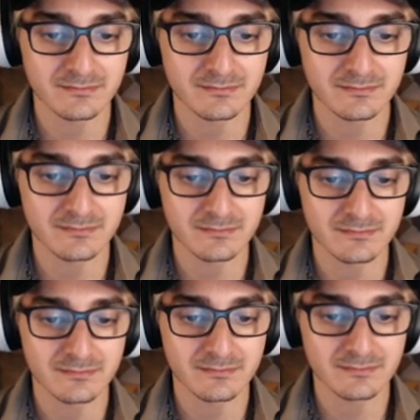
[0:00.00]

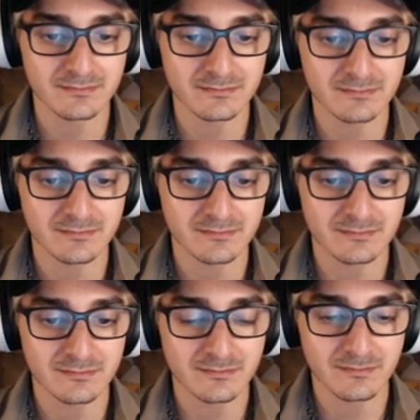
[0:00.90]

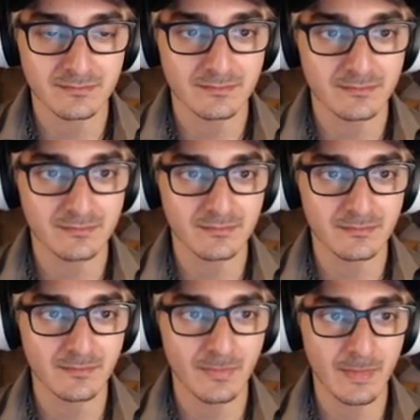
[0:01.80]

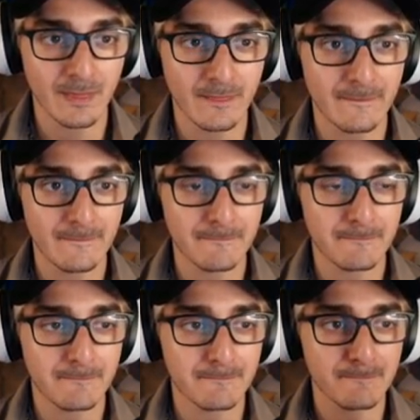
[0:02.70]

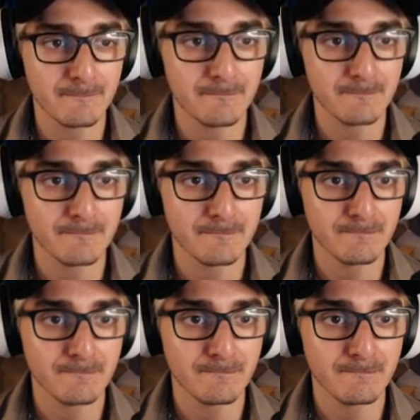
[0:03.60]

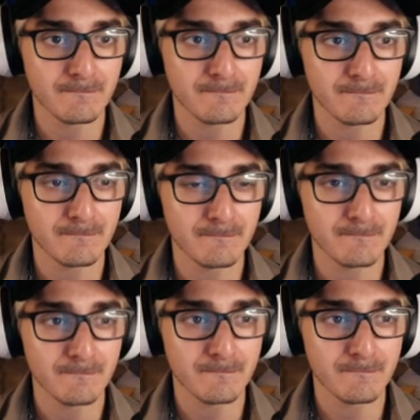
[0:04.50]

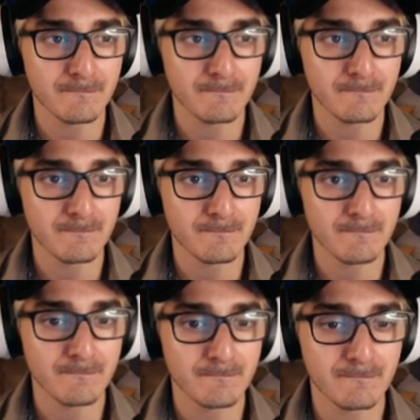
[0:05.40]

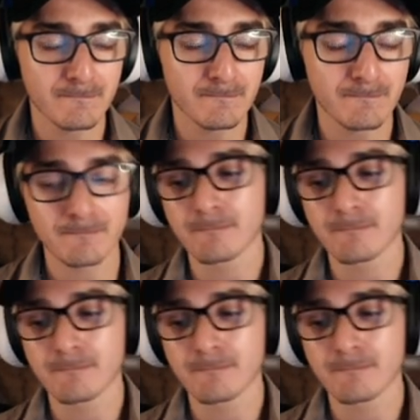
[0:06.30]
The person shown says nothing.